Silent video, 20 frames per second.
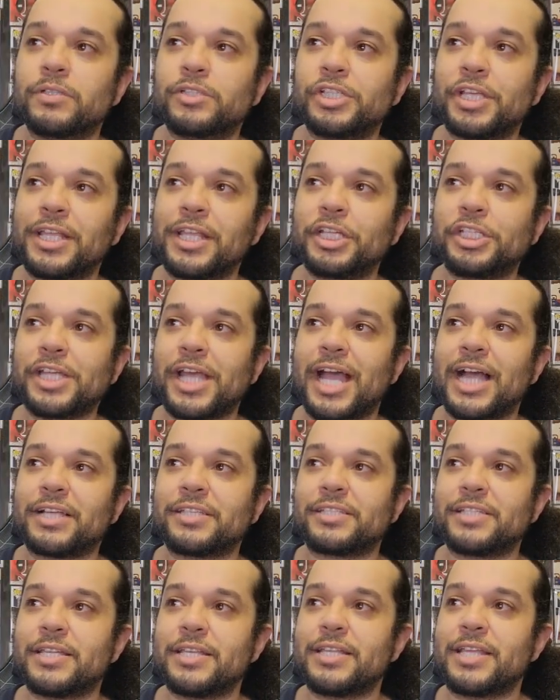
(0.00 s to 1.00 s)
Jenna
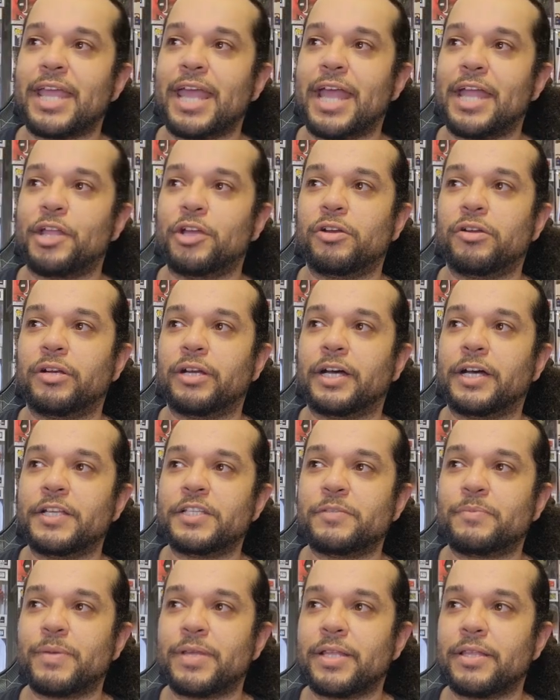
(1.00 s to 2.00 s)
Jackson and her
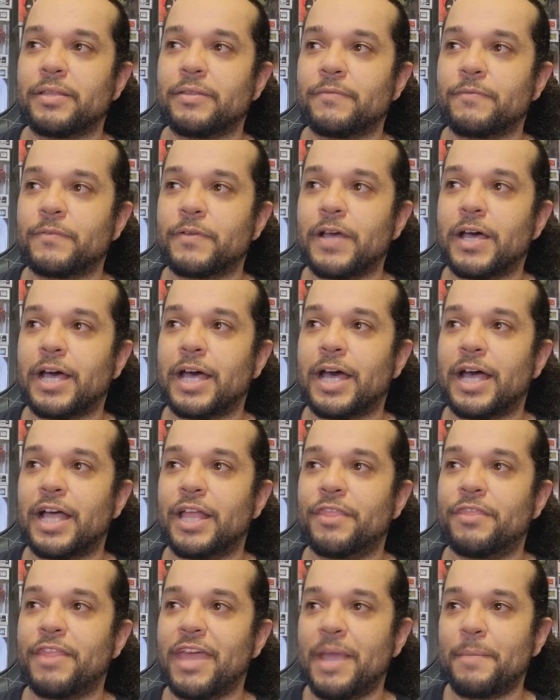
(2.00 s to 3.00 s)
husband,
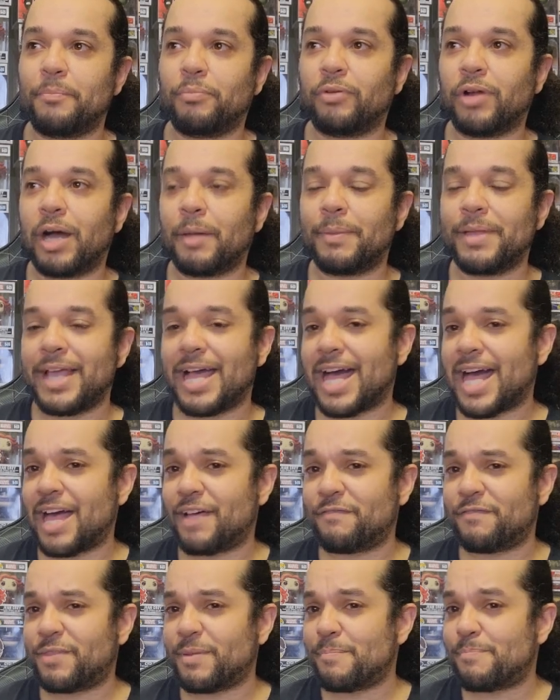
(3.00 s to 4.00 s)
they probably
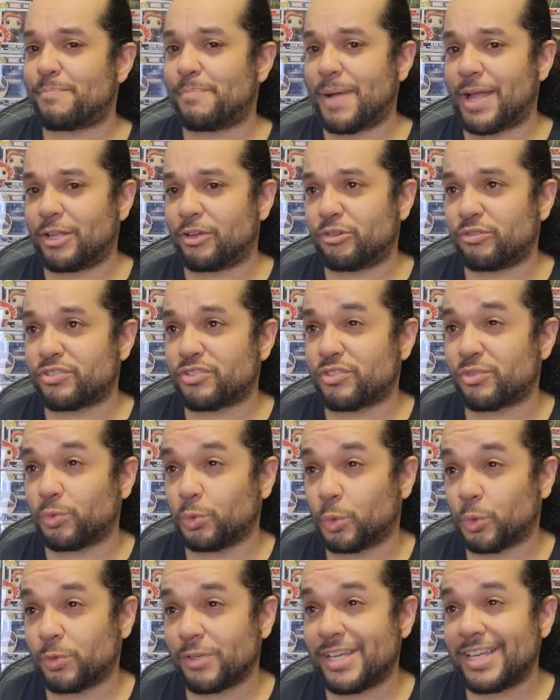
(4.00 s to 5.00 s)
have the better
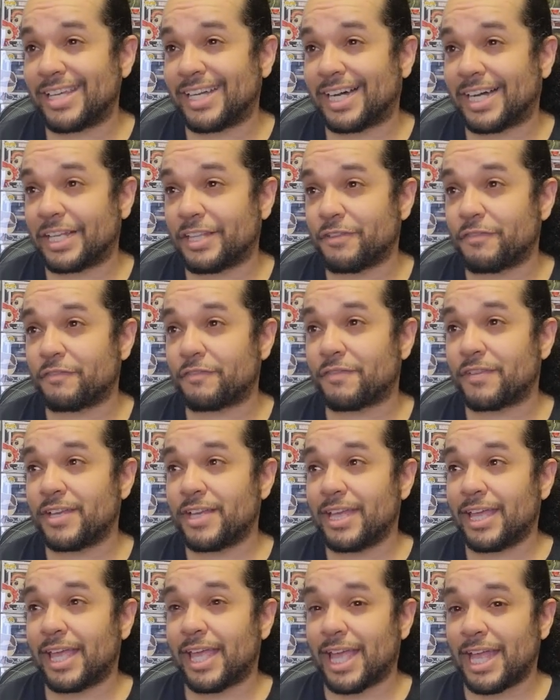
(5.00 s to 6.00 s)
story out of
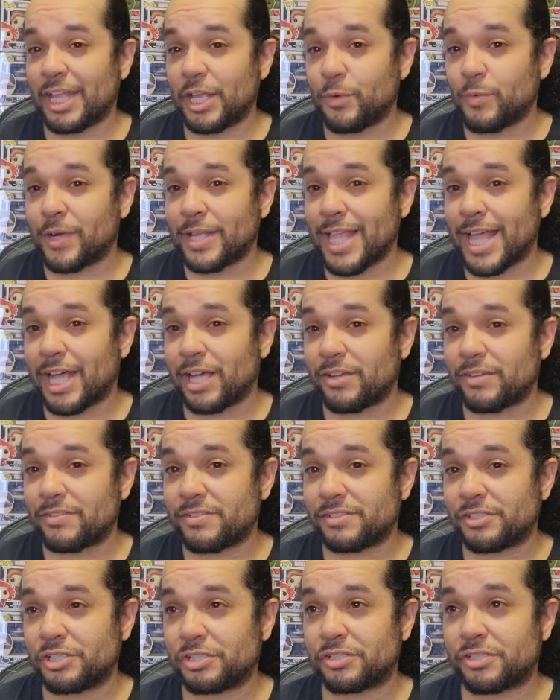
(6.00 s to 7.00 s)
anyone
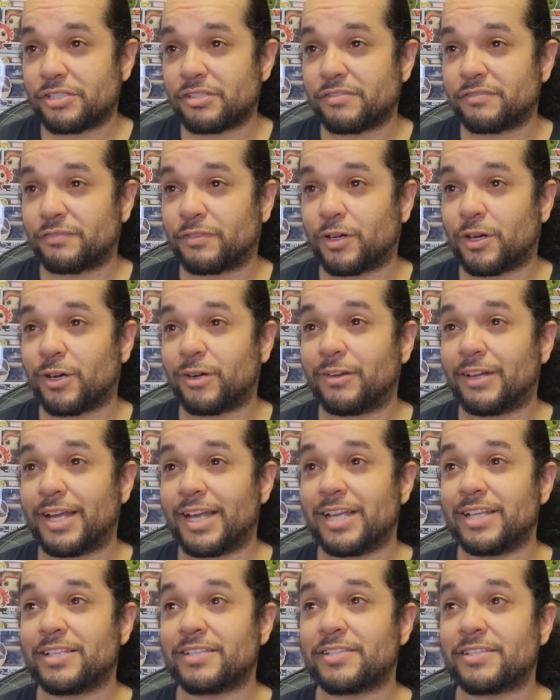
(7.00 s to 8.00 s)
else, just as far
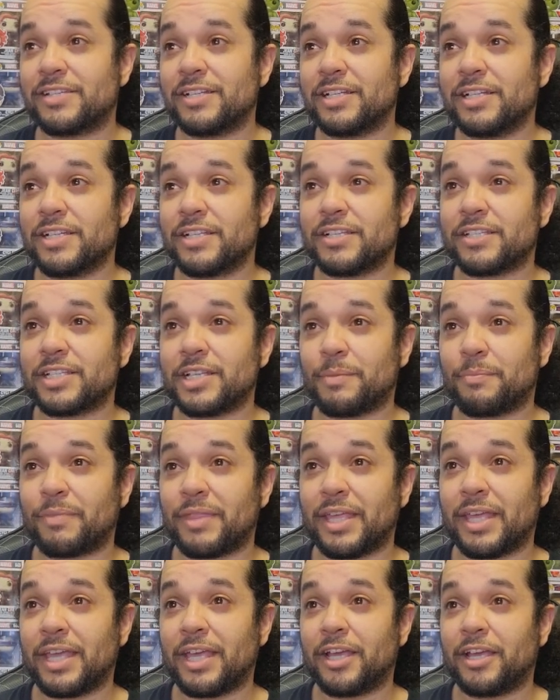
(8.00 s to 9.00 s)
as
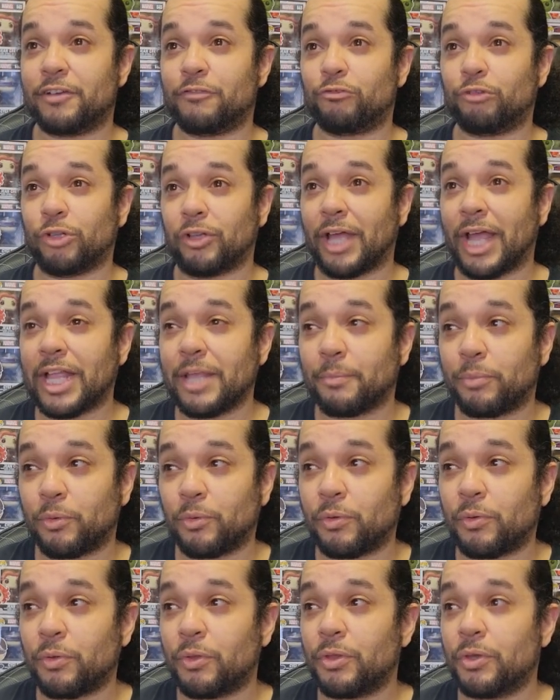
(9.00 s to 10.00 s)
something
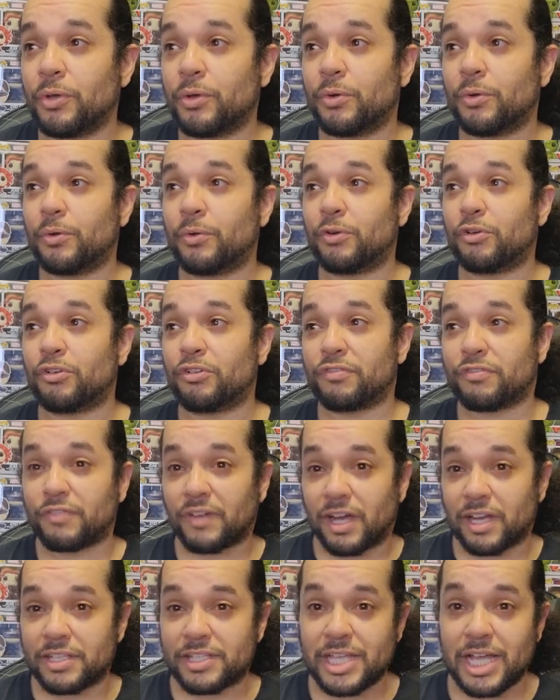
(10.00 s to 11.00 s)
relatable or
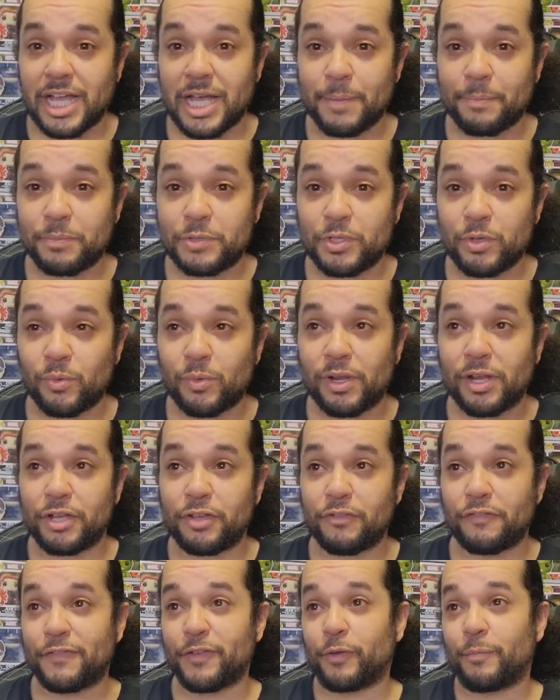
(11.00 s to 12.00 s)
fucked up to where
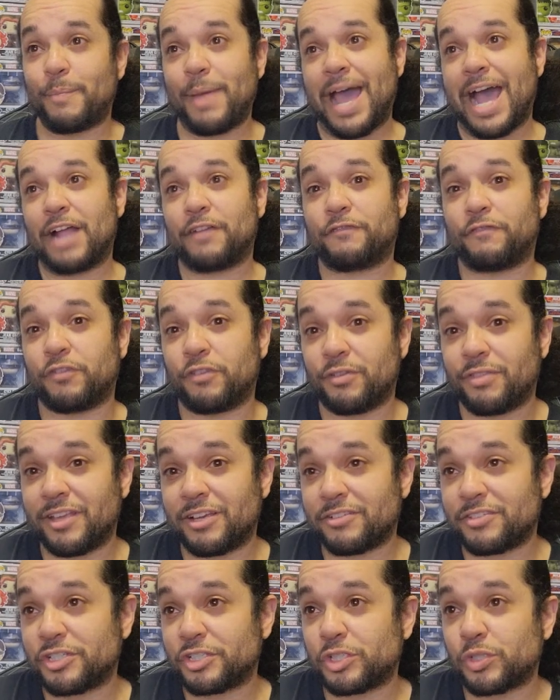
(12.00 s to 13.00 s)
you feel bad for
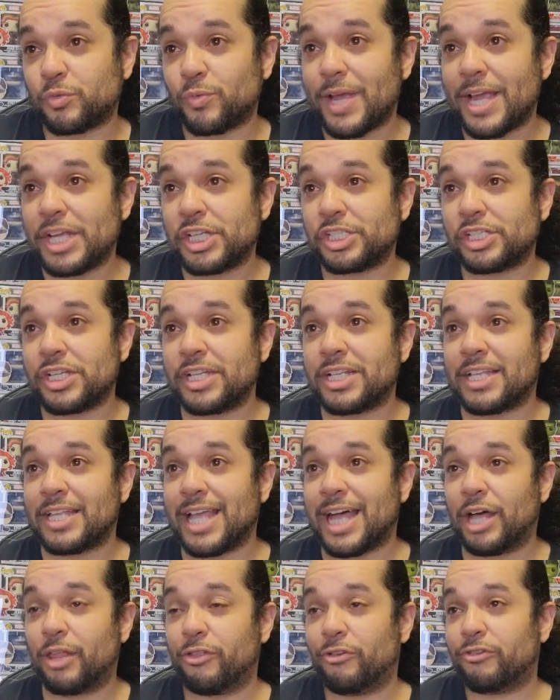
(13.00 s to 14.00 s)
their situation
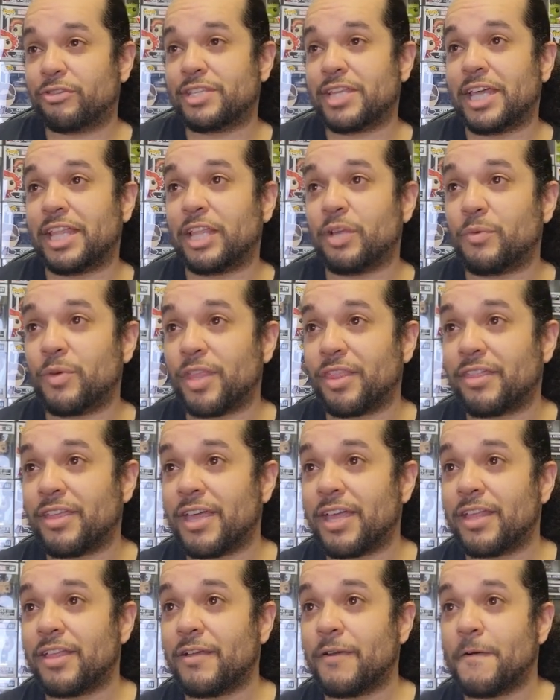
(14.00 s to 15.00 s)
and how they're dealing with
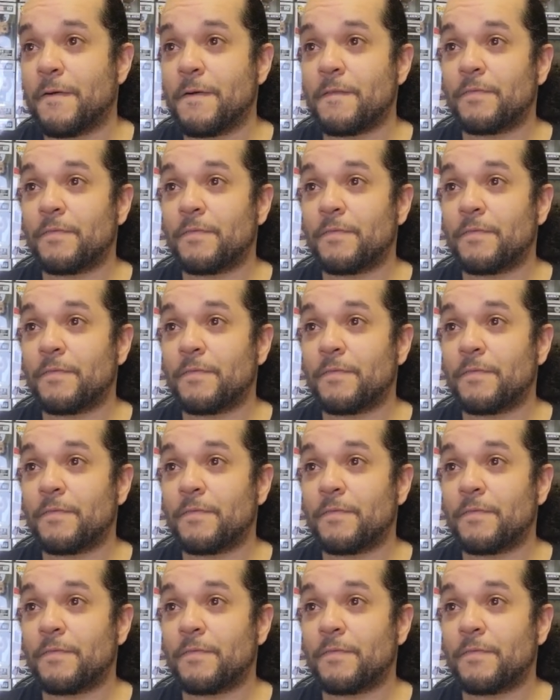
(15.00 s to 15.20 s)
it.